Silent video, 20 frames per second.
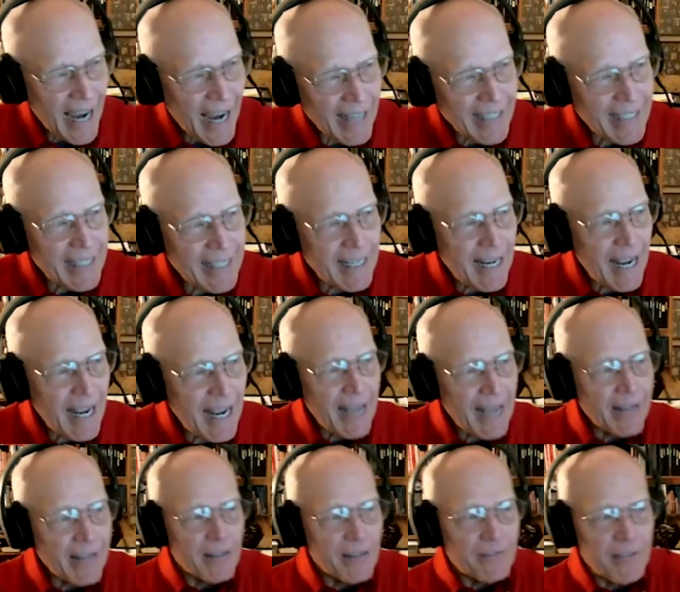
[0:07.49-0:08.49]
How to get
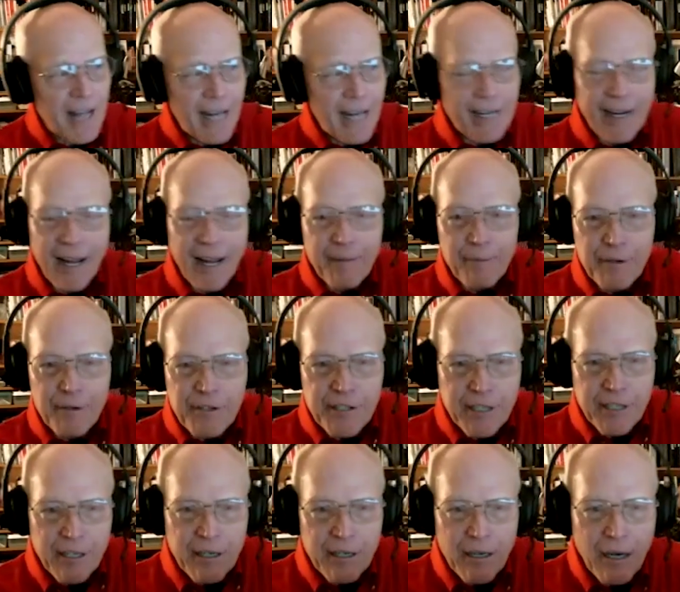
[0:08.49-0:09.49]
ahead of
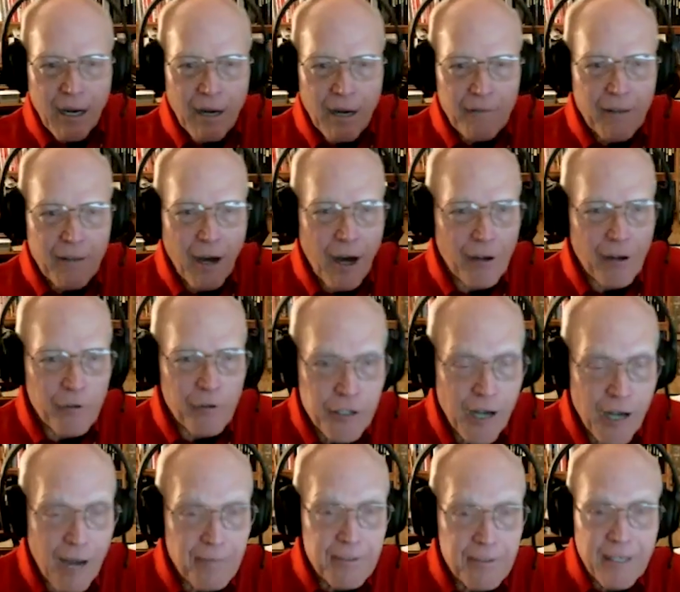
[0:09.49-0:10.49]
99% of the auto
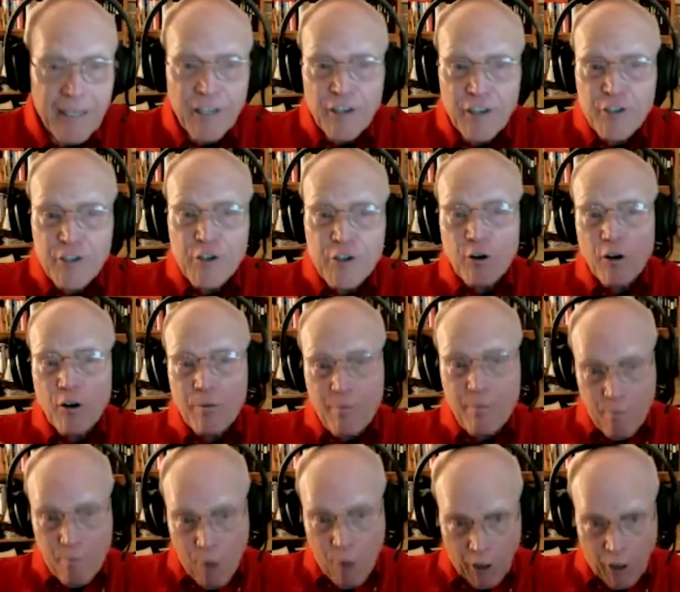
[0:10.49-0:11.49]
shops in
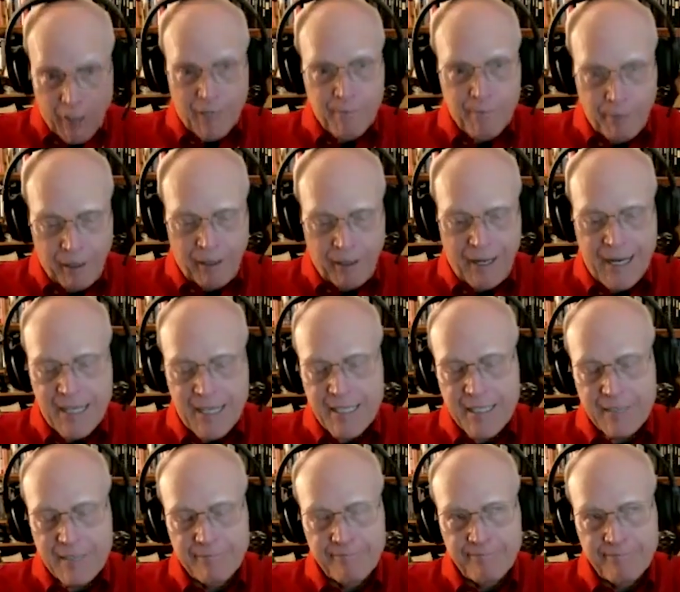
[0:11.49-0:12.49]
your
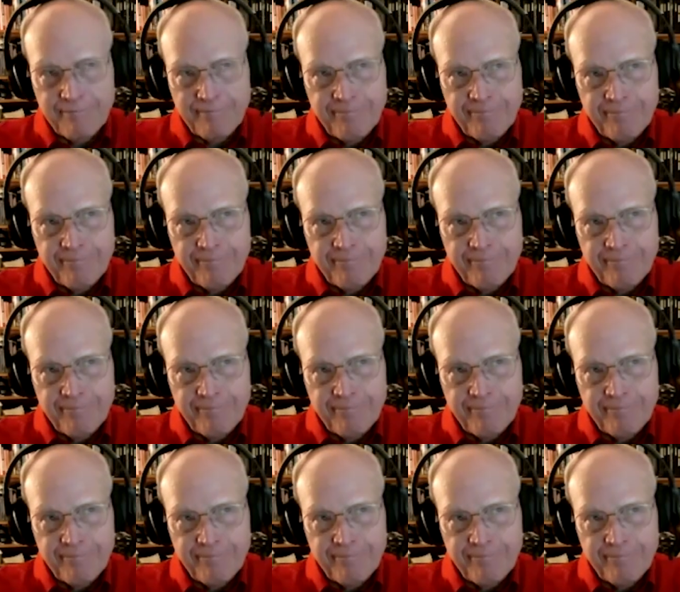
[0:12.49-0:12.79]
marketplace?